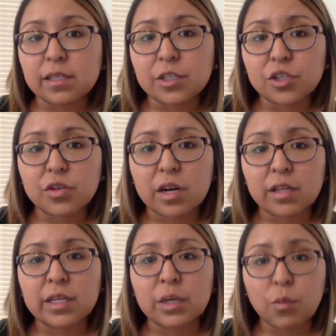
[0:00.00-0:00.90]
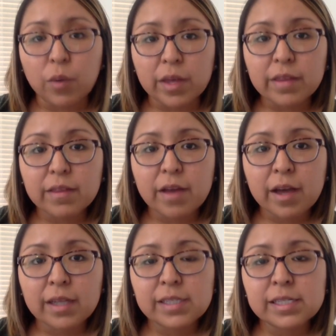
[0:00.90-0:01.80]
is struggling with,
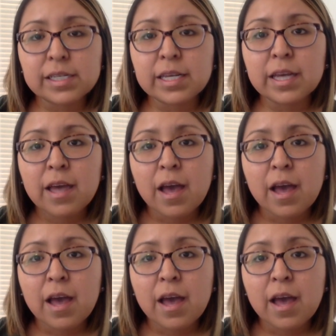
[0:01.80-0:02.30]
honestly.